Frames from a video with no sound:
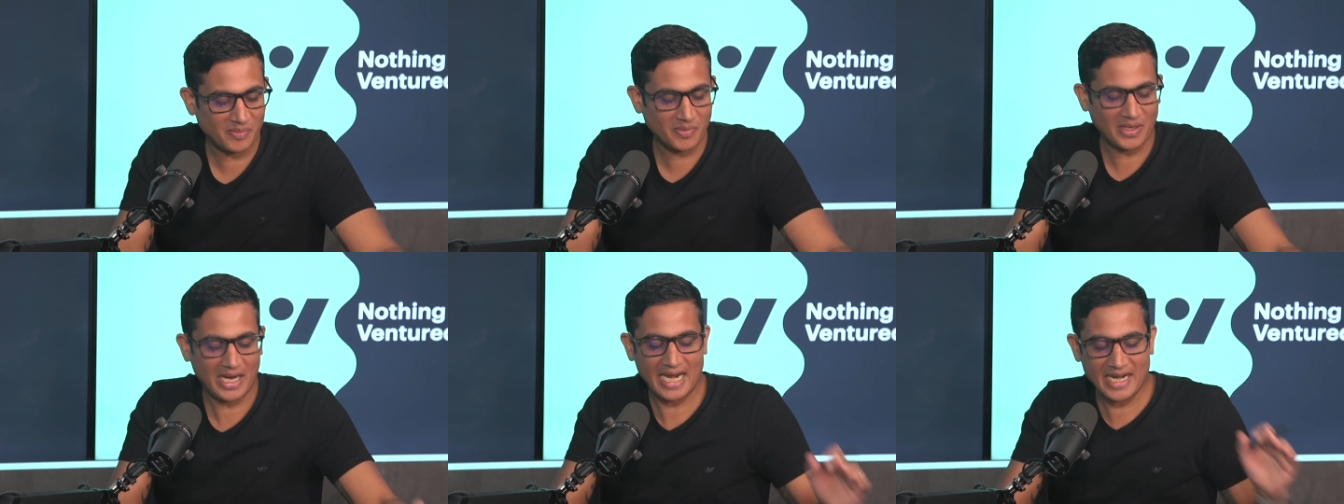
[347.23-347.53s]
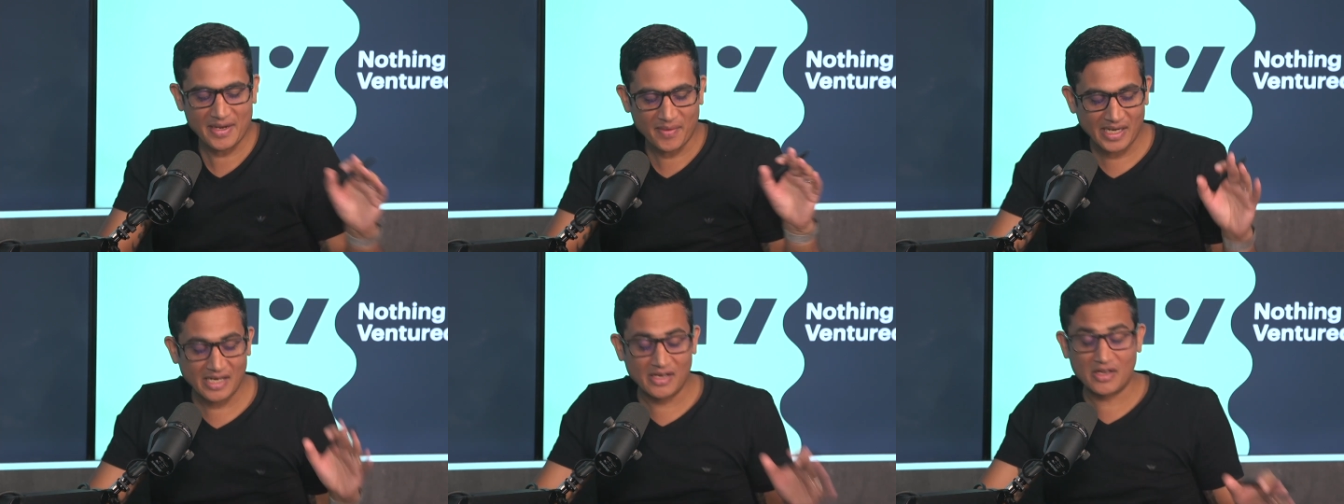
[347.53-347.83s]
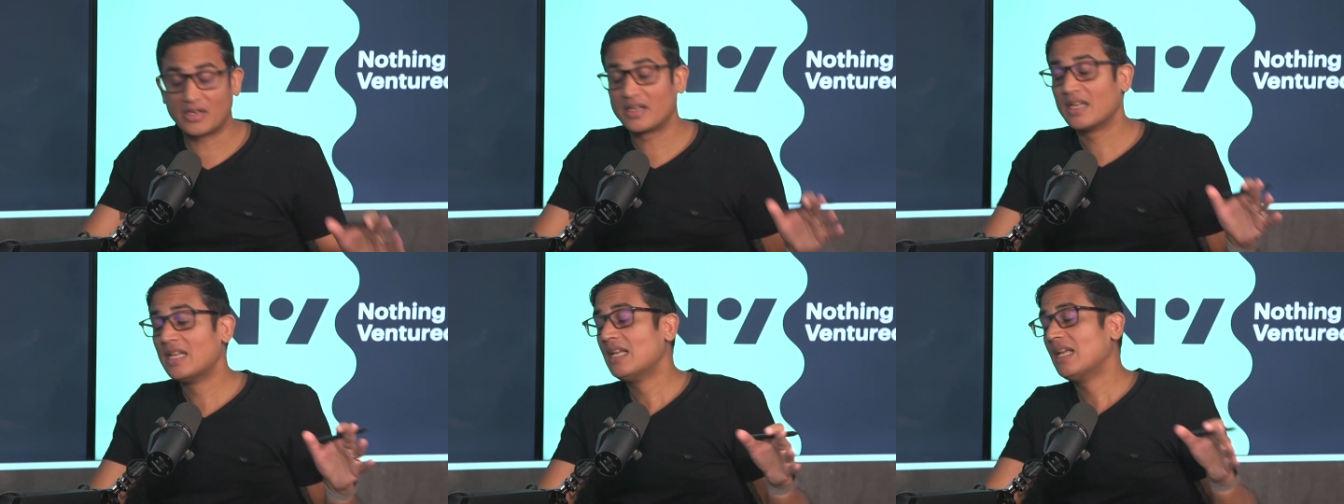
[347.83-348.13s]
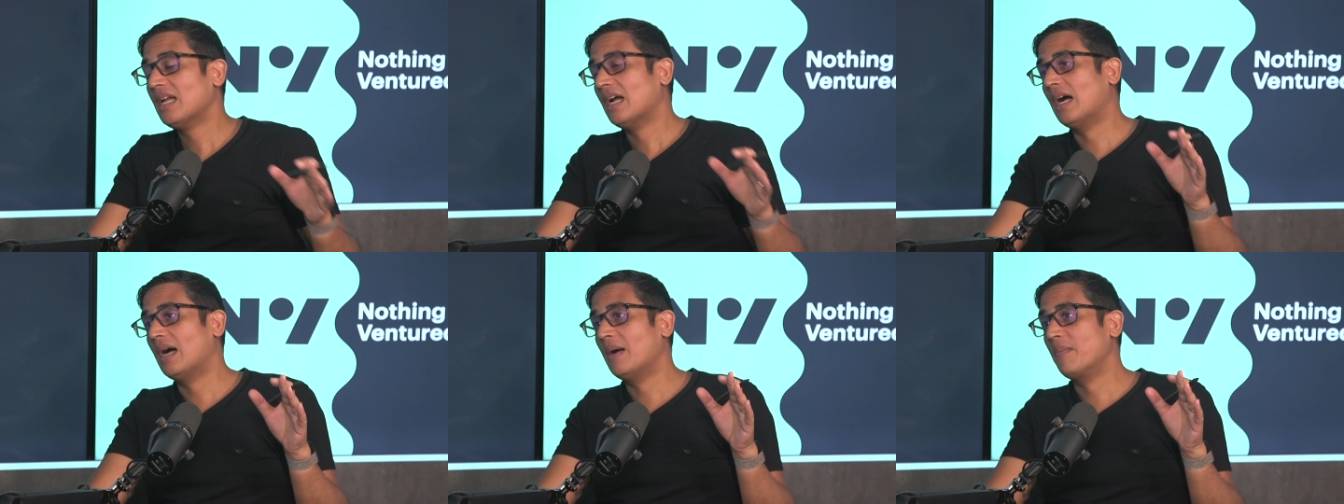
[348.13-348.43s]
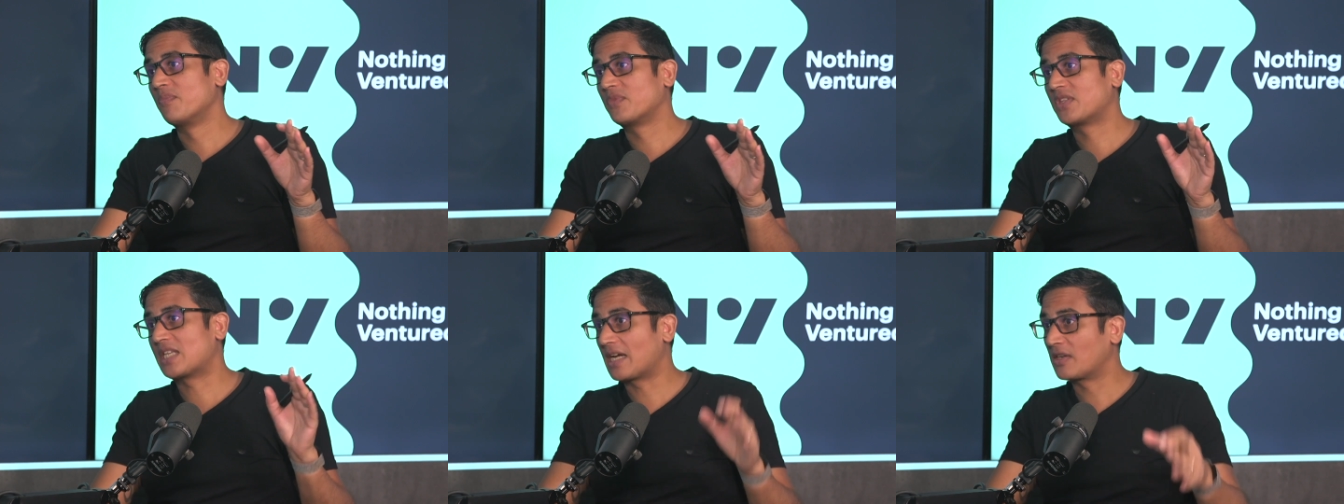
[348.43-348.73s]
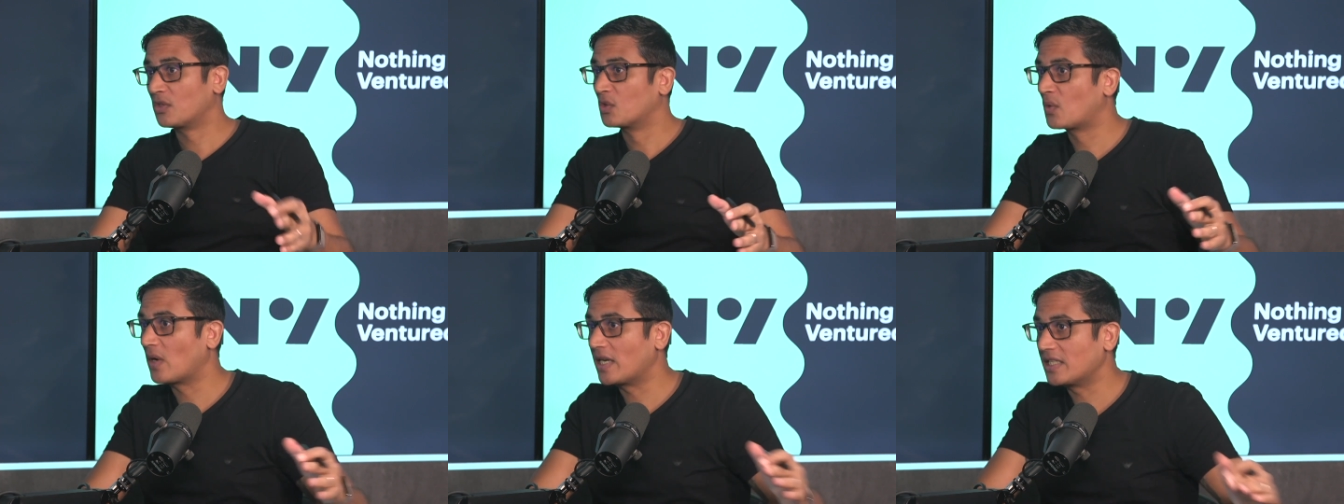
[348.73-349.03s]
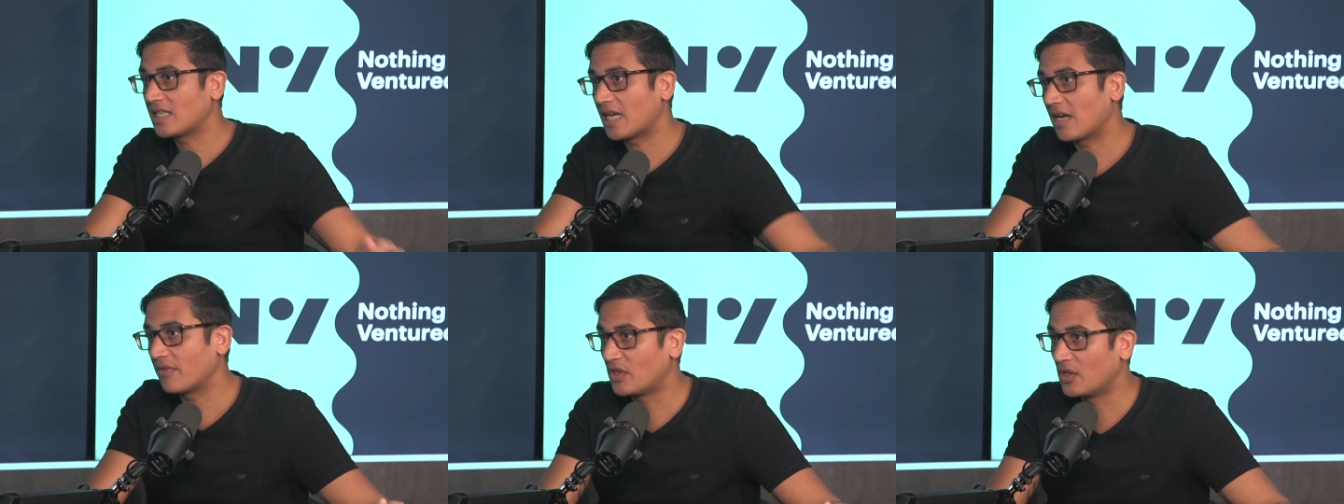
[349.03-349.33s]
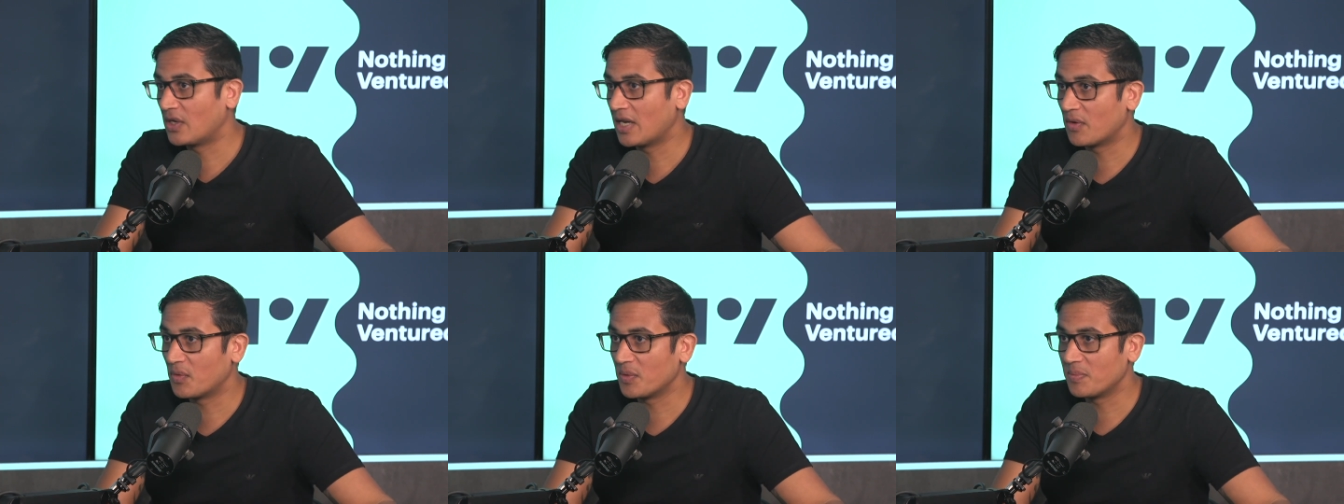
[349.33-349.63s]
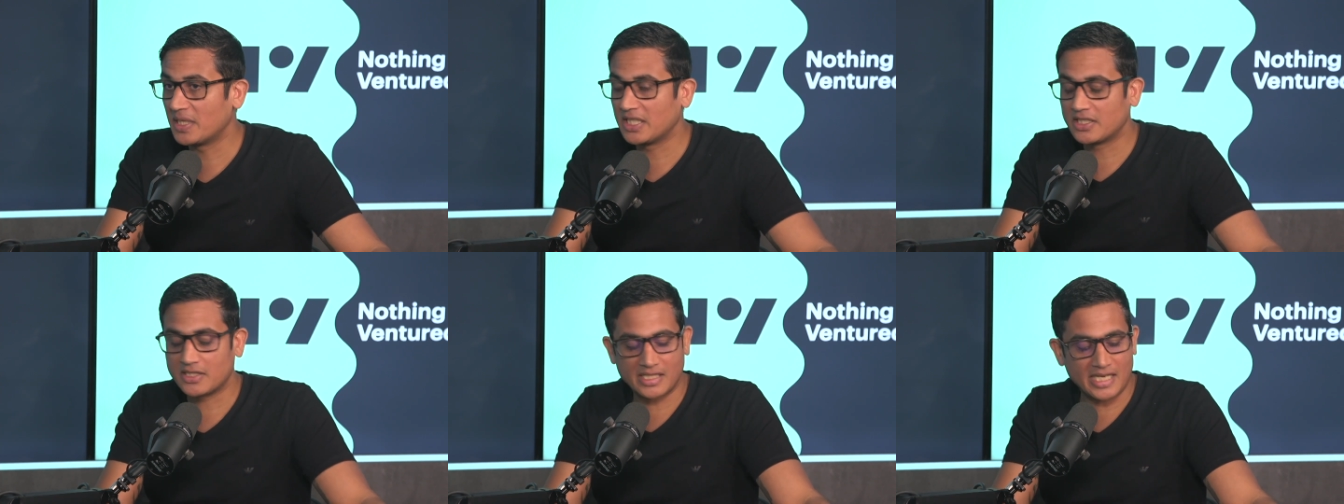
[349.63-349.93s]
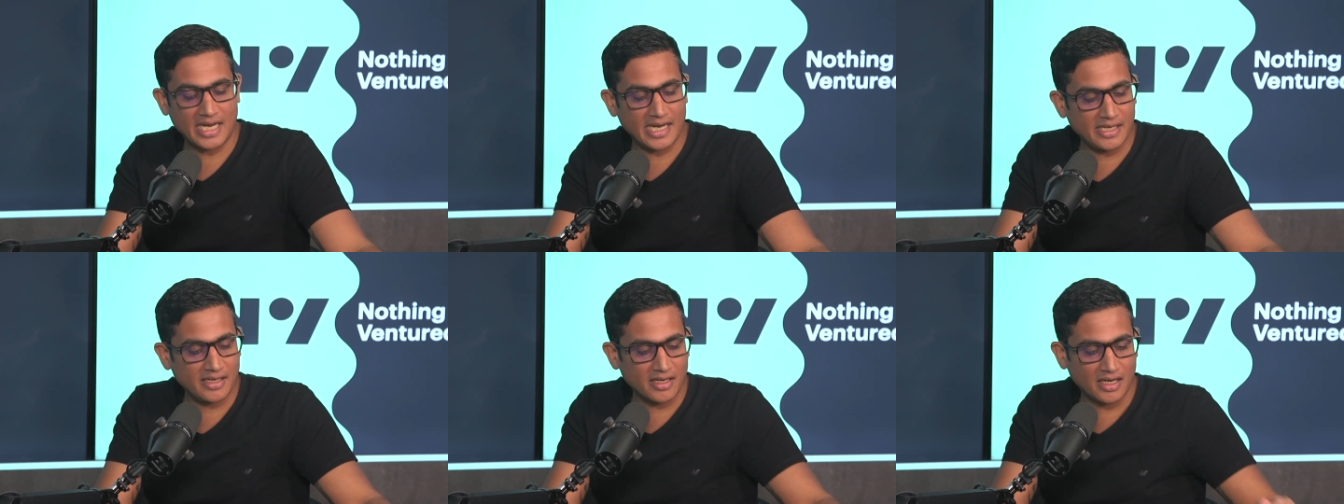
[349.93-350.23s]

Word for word: But anyway, look, um, Daniel, great to have you here with me today.